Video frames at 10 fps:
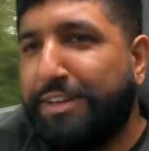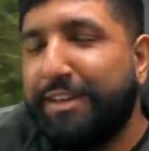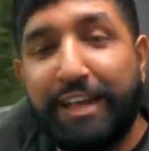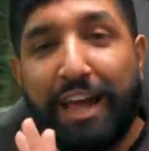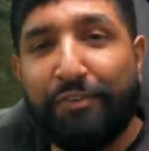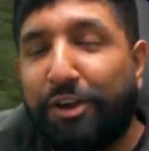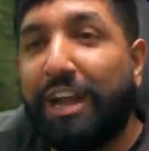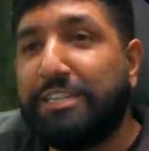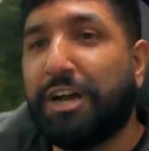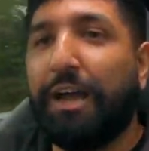you'll have a
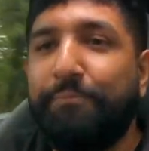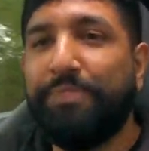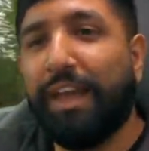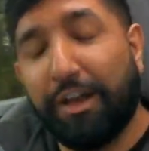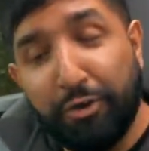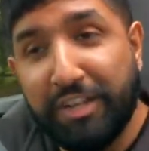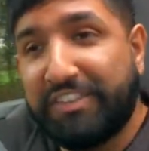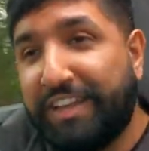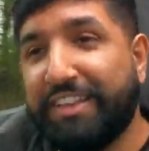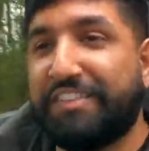great time. I could have
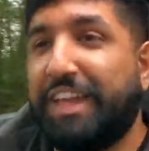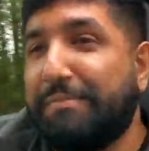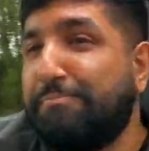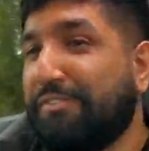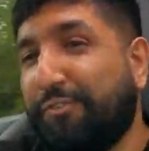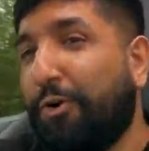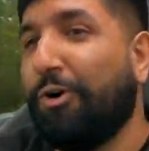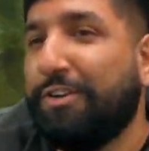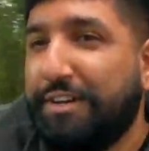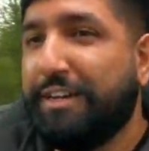said the same before
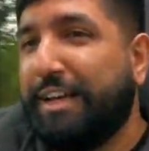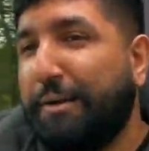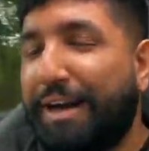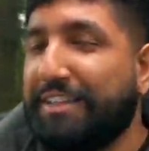about